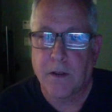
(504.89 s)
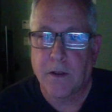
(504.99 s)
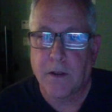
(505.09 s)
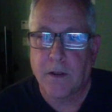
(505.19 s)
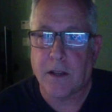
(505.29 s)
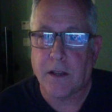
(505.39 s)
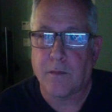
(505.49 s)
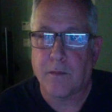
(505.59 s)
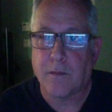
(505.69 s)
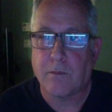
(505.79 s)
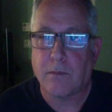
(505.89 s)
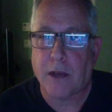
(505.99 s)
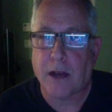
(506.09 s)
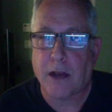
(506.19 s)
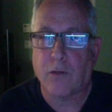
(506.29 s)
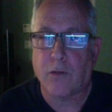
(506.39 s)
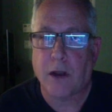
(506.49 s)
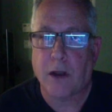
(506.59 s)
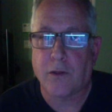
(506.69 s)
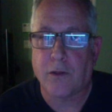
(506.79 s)
and then
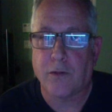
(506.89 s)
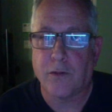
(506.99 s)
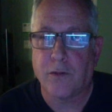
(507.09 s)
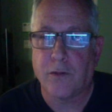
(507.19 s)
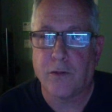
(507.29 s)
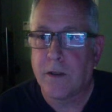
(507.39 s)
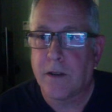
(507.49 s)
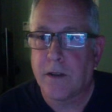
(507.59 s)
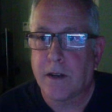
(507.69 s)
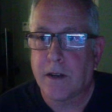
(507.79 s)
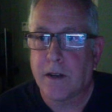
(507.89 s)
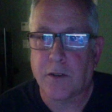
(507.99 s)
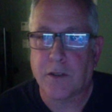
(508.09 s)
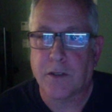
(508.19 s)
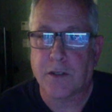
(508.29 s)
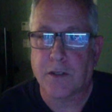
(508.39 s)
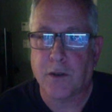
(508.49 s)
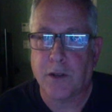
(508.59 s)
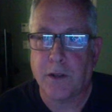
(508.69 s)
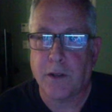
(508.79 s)
powered through up to the 640,